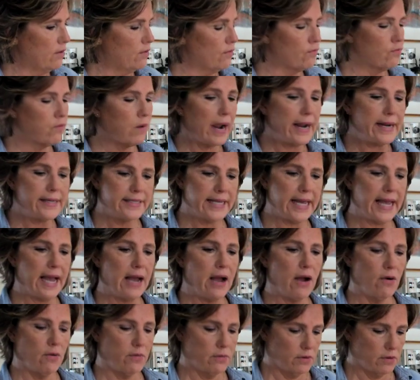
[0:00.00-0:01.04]
write
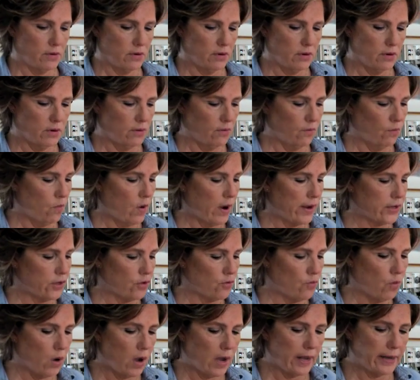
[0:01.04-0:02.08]
down what you
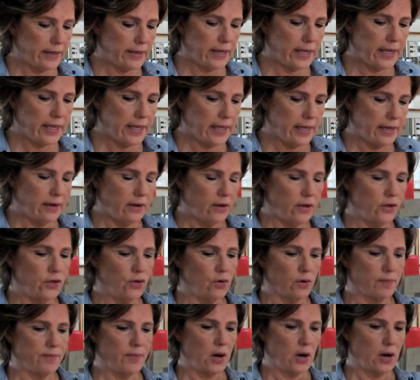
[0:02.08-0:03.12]
want in
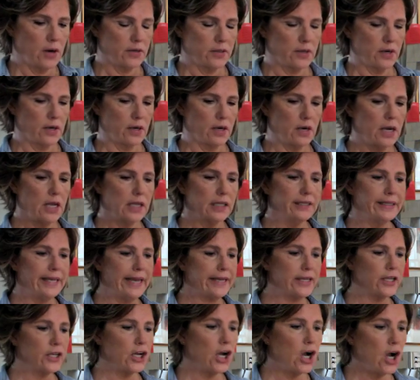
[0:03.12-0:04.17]
your partner.
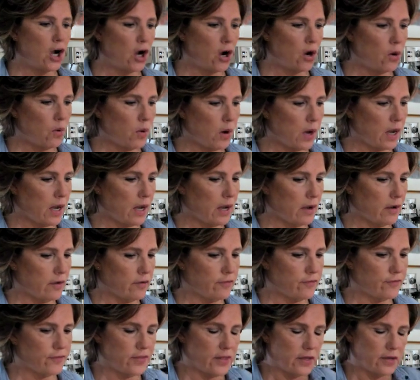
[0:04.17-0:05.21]
Let go
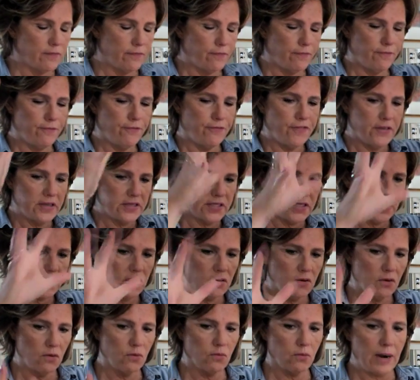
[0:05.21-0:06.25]
of the
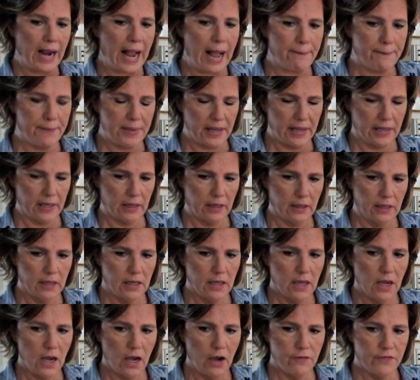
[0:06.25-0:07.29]
physical wrapping
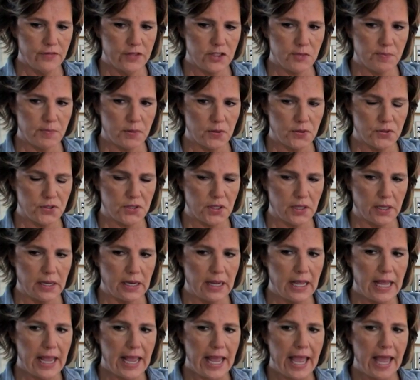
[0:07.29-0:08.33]
of this person
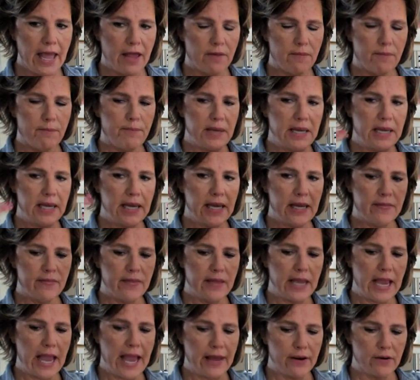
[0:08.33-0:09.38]
and be in
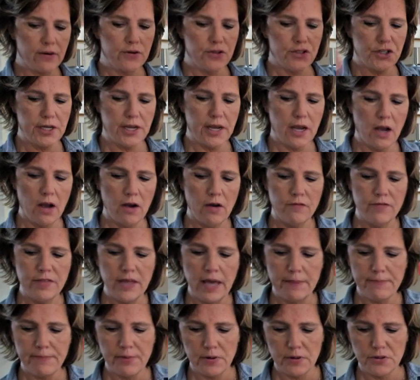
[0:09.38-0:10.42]
the energy of
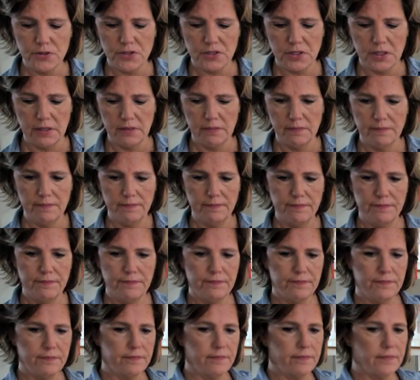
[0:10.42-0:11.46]
that person.
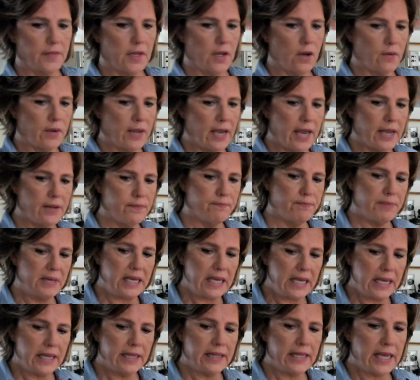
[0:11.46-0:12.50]
Okay,
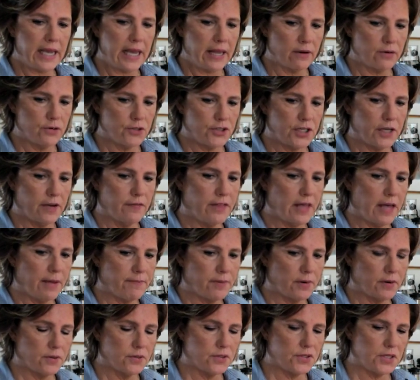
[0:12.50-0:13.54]
be in the energy of that
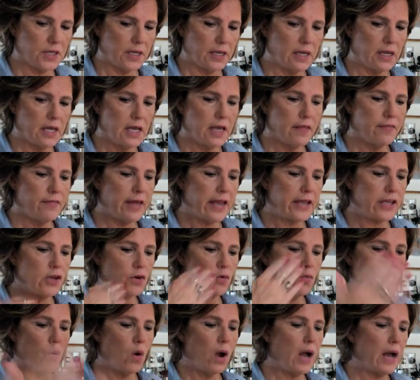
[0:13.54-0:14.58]
person that you
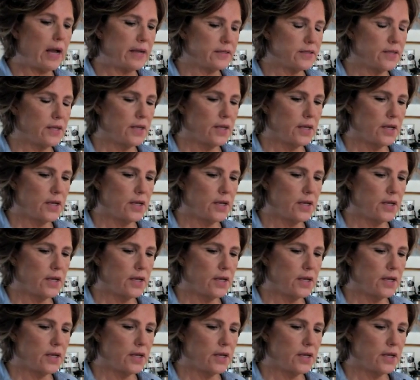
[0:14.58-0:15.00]
want.